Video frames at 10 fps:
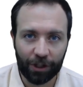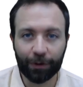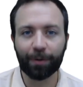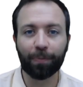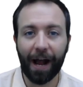You
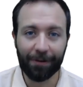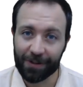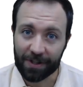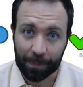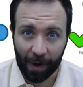can browse
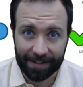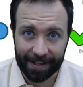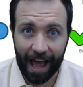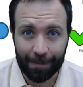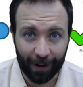the sprites
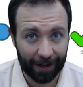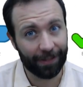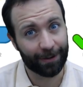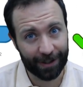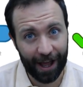library,
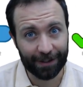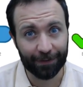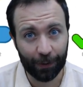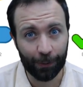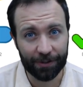there's lots
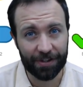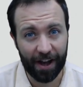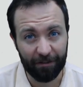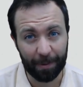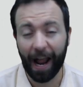of cool
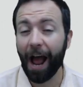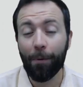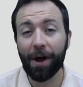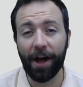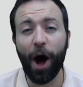stuff, but I
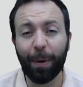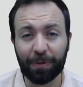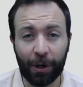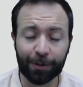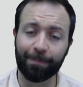want to
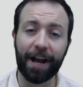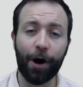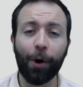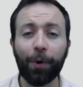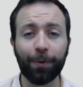upload my
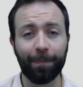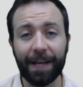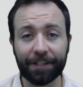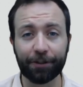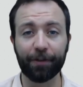own
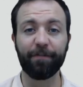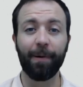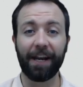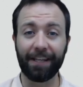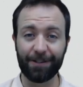picture of
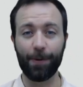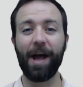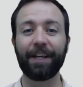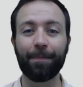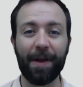Buddy so
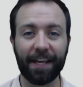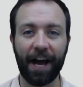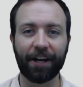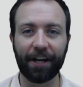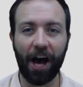I can make
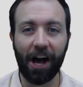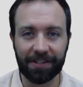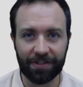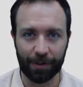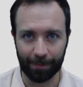a
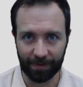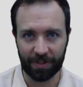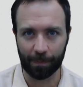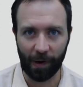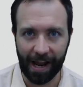custom
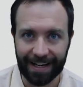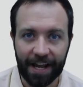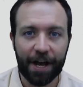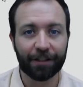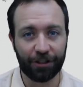sprite
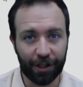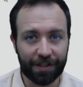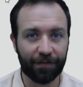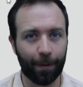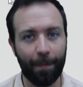
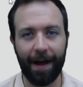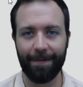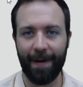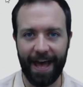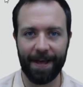just for my
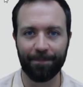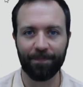pet.